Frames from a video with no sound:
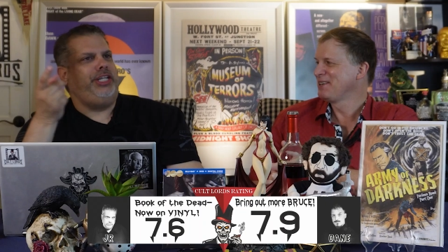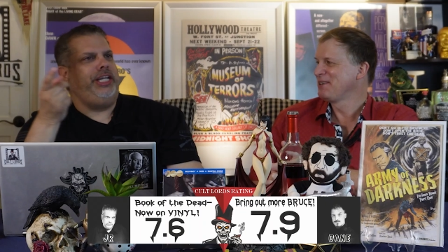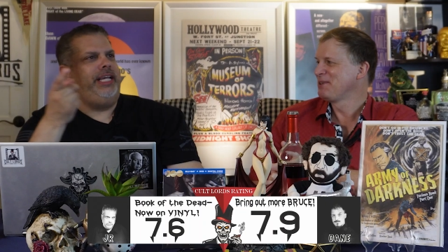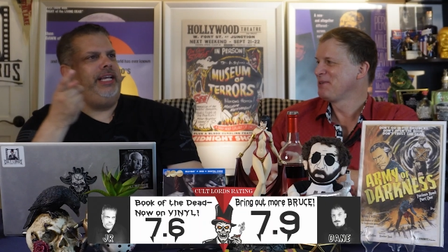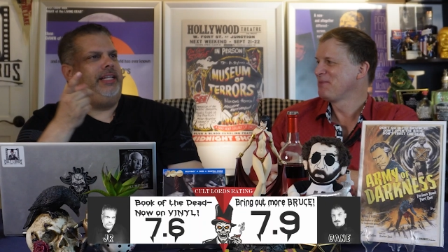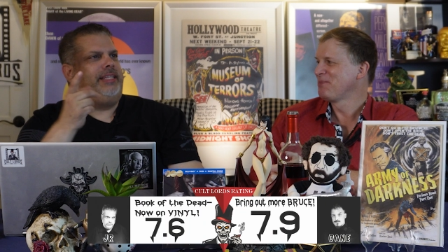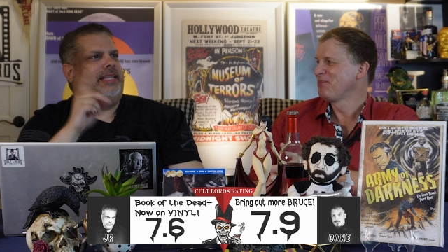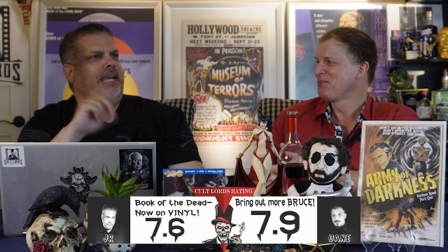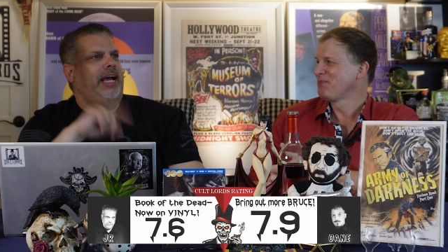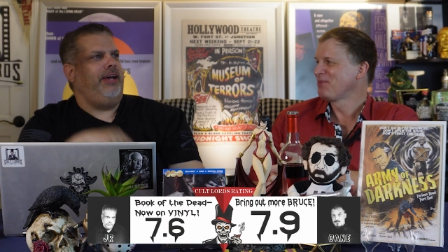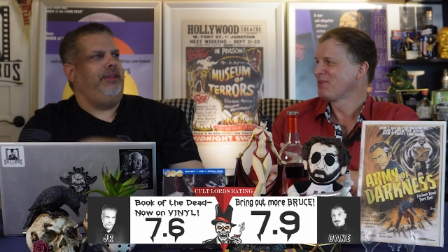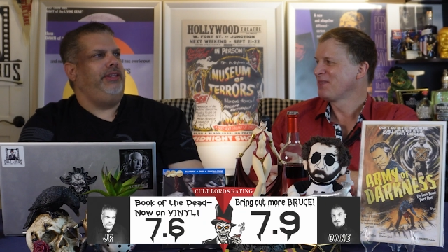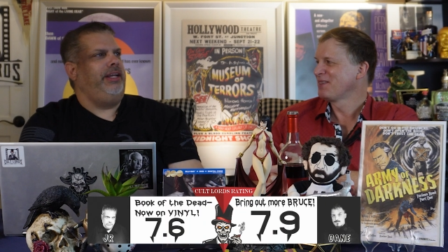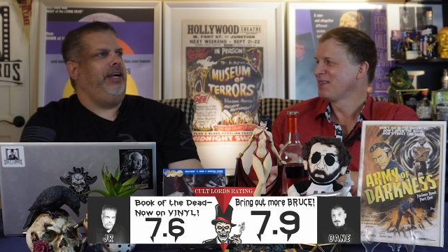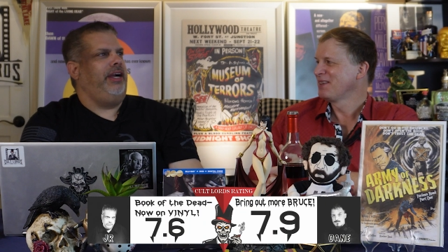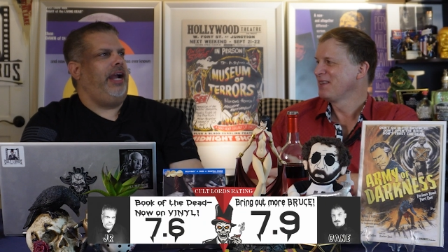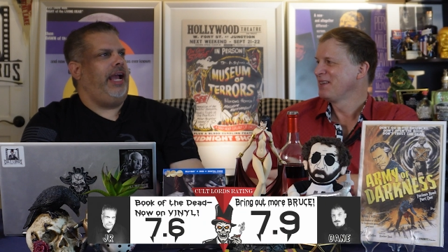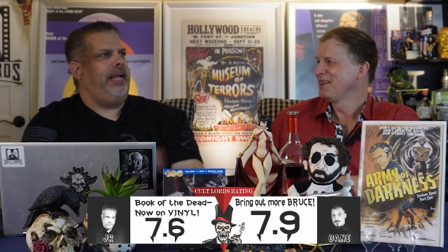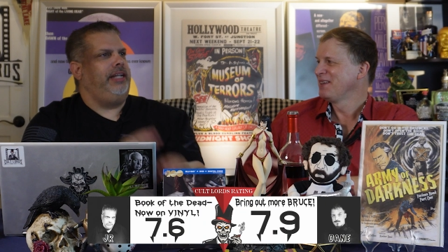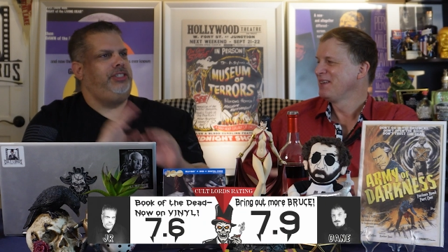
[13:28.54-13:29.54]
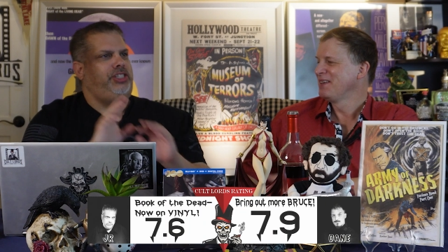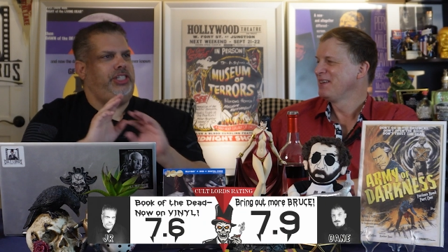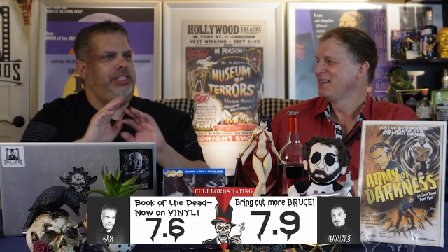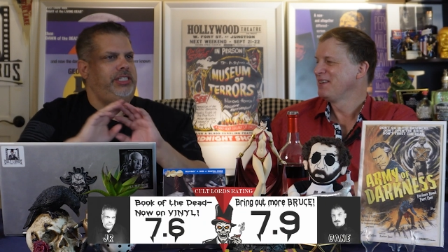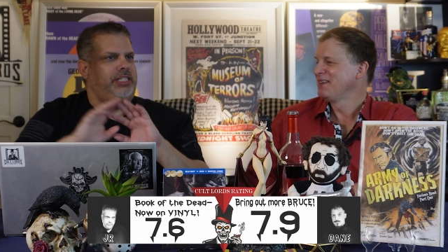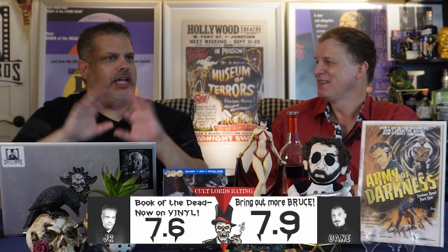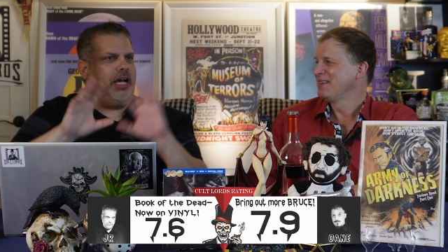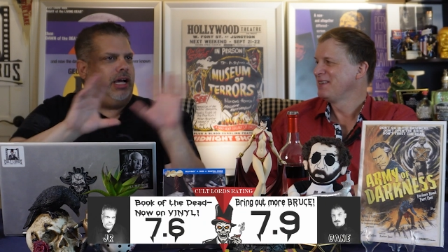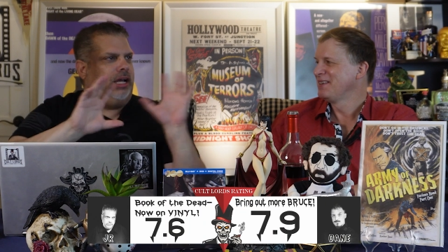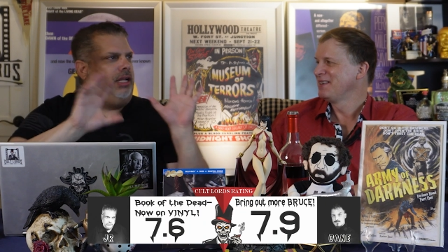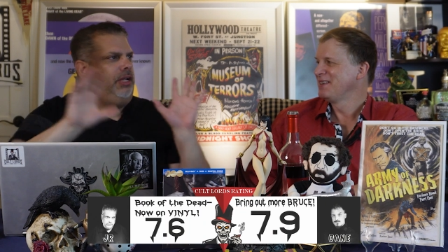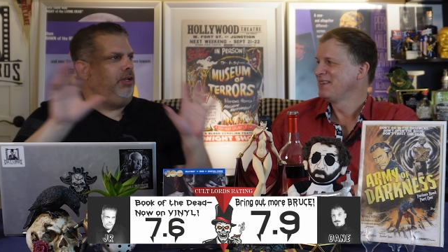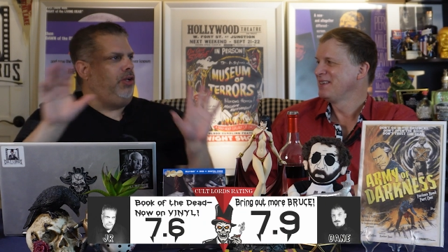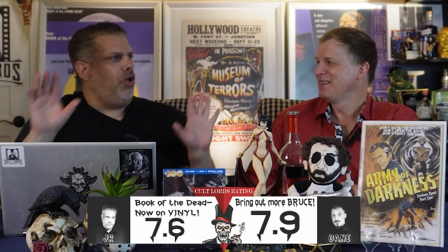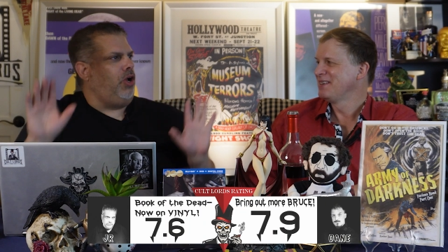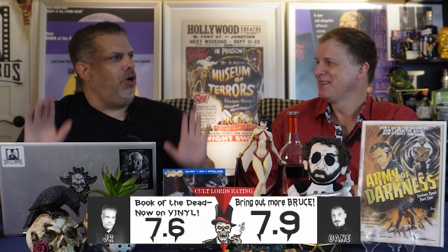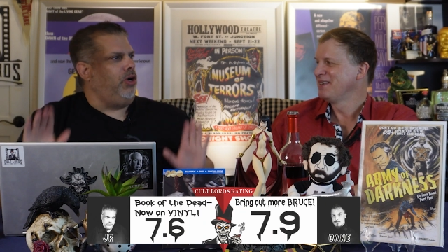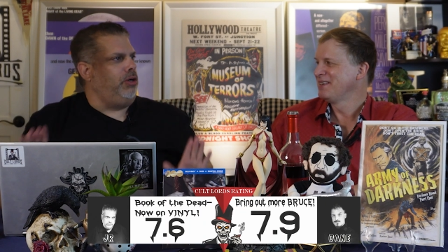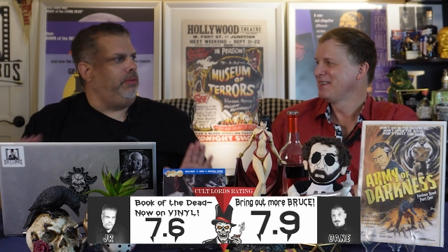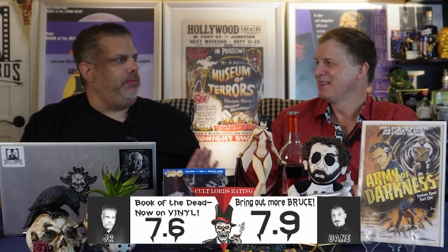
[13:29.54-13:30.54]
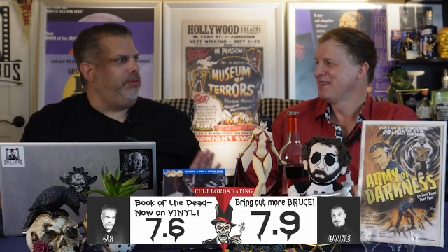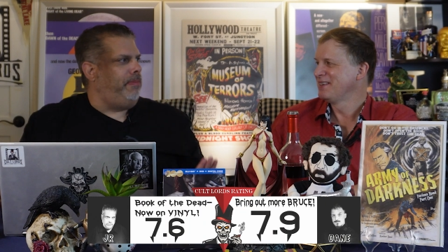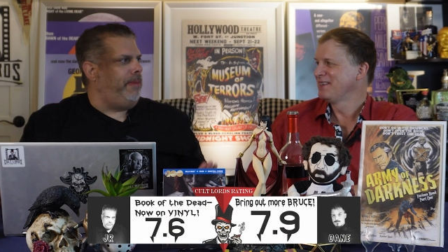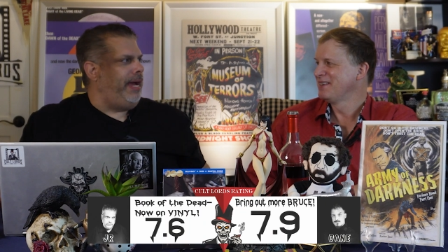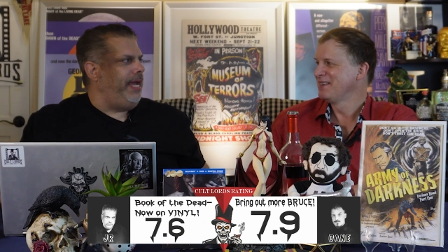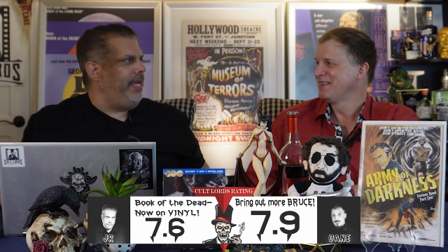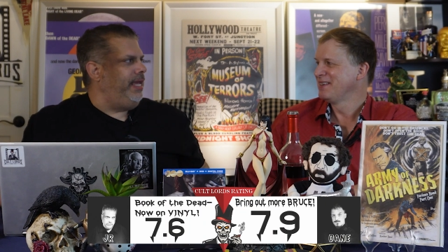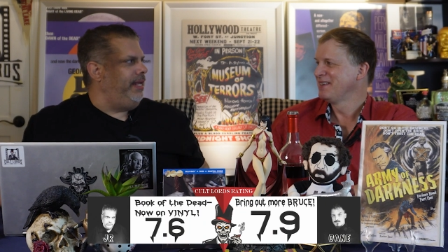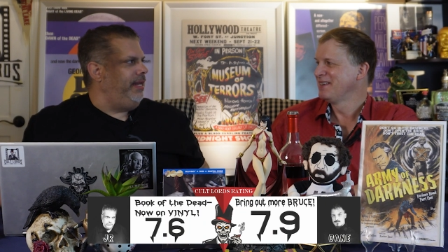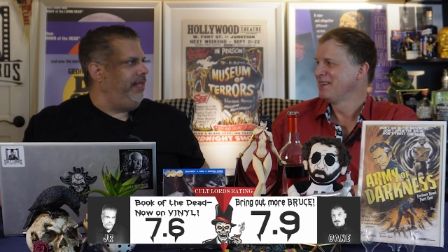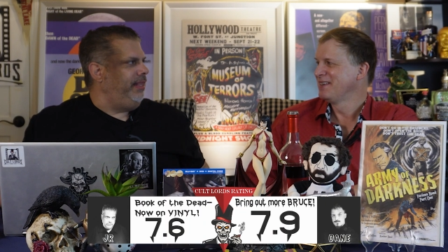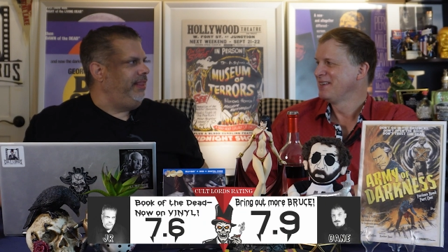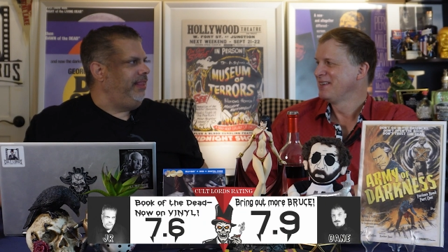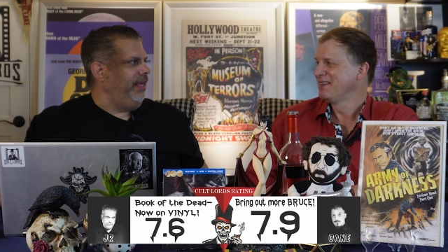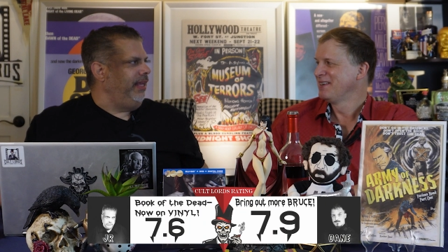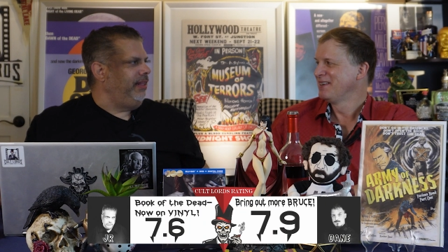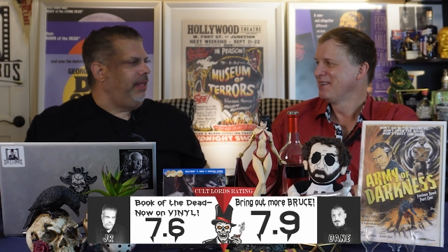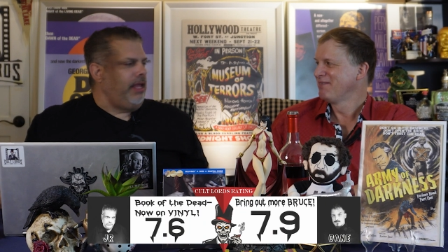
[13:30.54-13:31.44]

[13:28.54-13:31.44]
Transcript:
Speaker 1: she get down there and she's not alarmed by anything?